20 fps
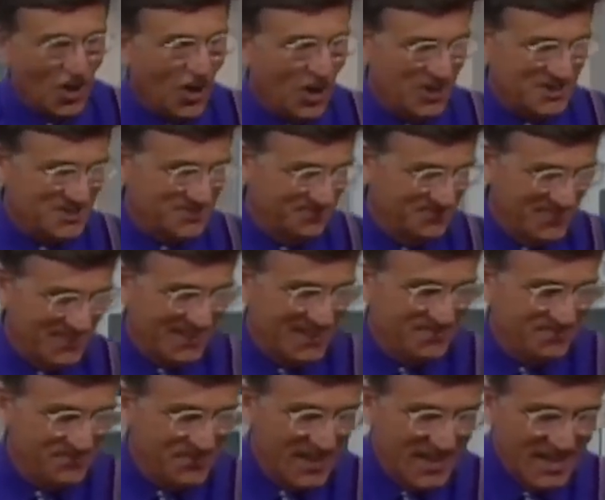hot,
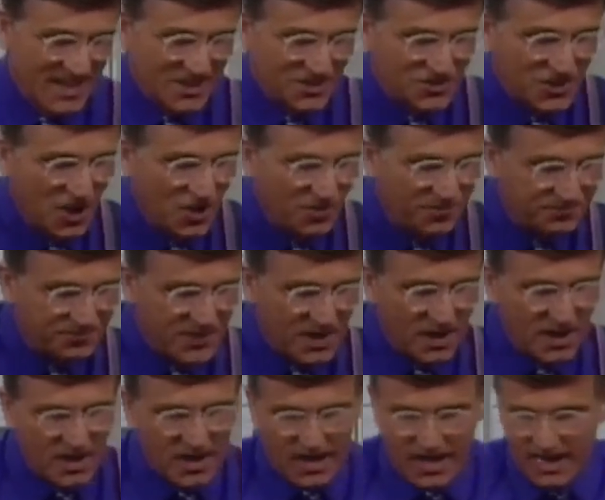right? So
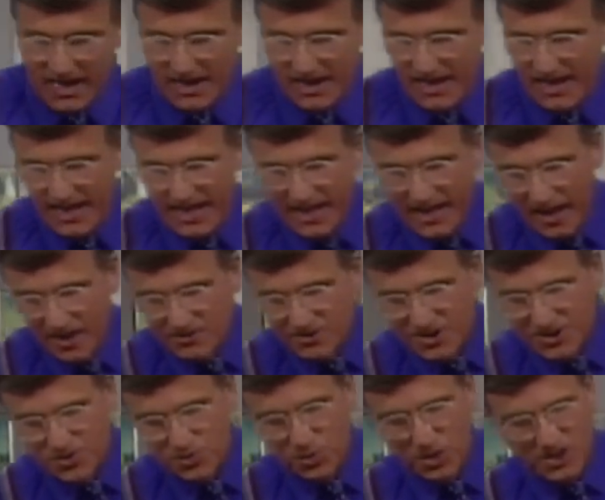here I
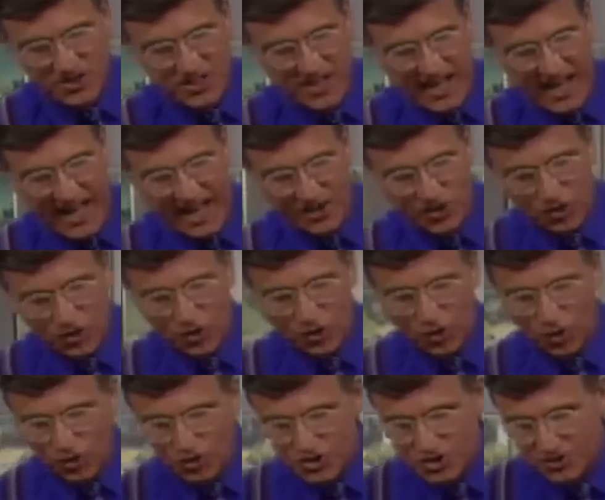just want to add
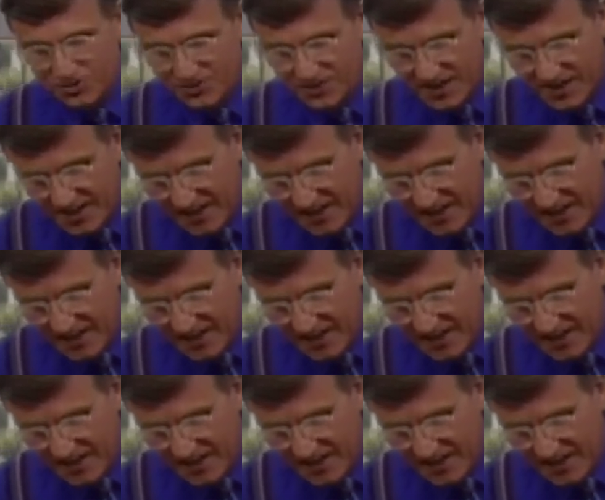1/4